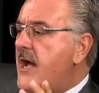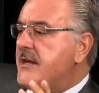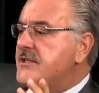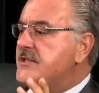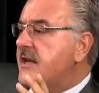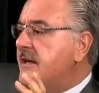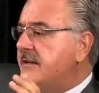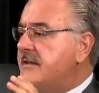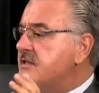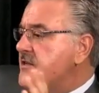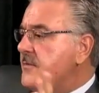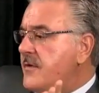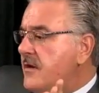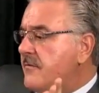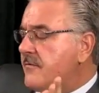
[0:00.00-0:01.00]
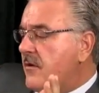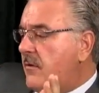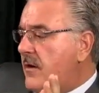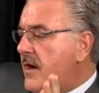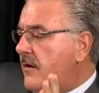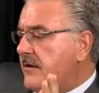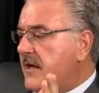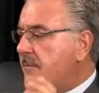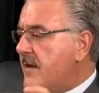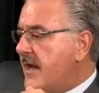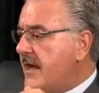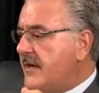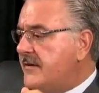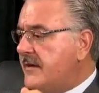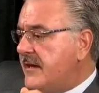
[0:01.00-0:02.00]
I just got to disappear for a while and get
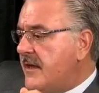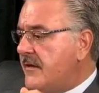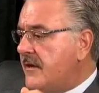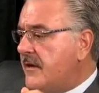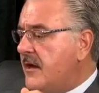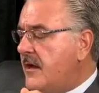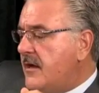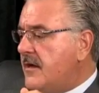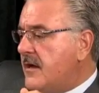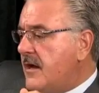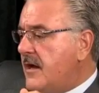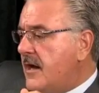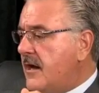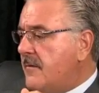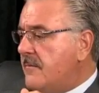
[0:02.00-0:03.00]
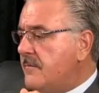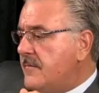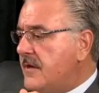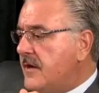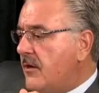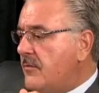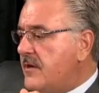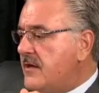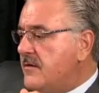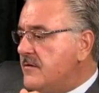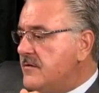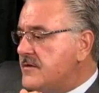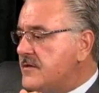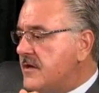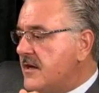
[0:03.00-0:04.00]
my head together. You know, we
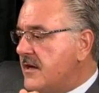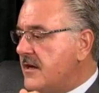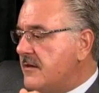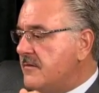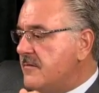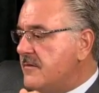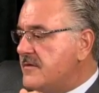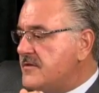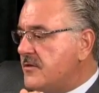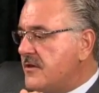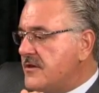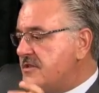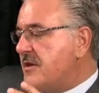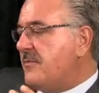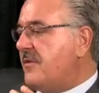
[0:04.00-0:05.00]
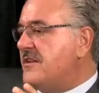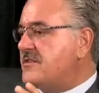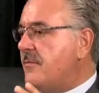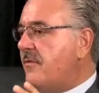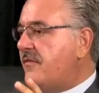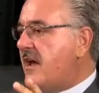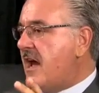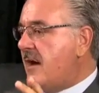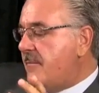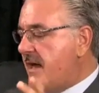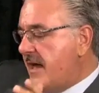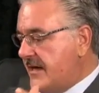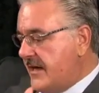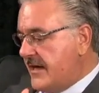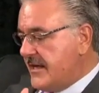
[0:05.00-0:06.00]
use sort of symbolism of
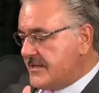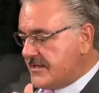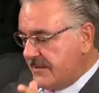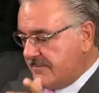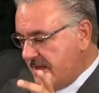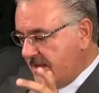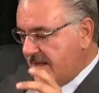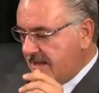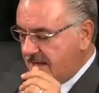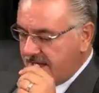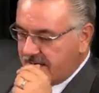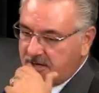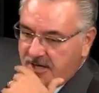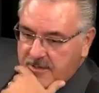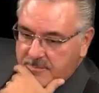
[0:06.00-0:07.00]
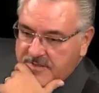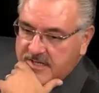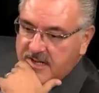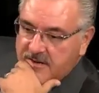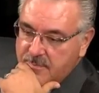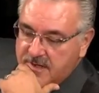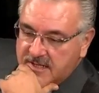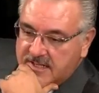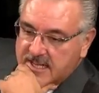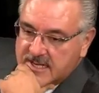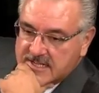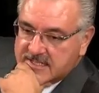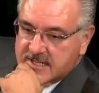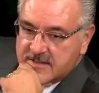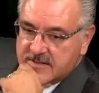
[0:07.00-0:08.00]
combat. It is. I called up the government in a
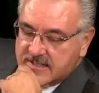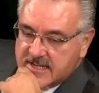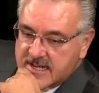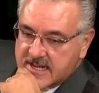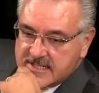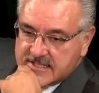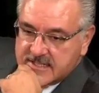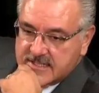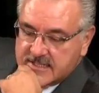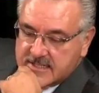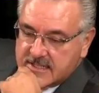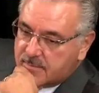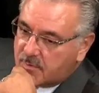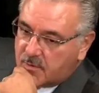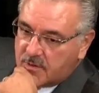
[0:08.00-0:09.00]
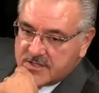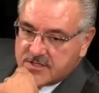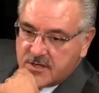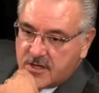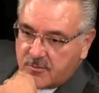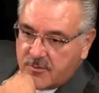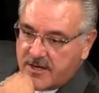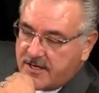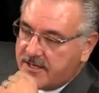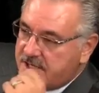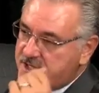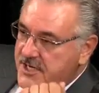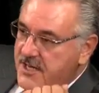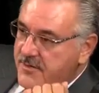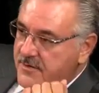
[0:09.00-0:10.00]
case the other day. I said, boys, you all ready
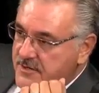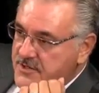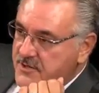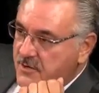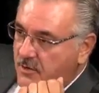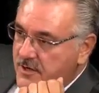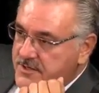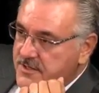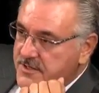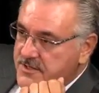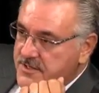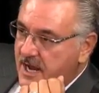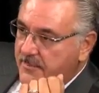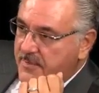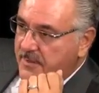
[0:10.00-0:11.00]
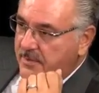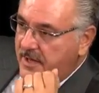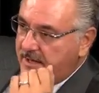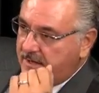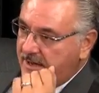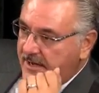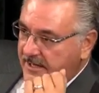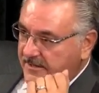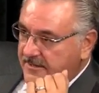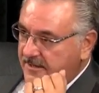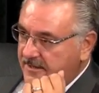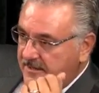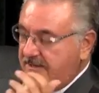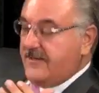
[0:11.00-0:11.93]
to sheathe your swords and stop the bloodletting?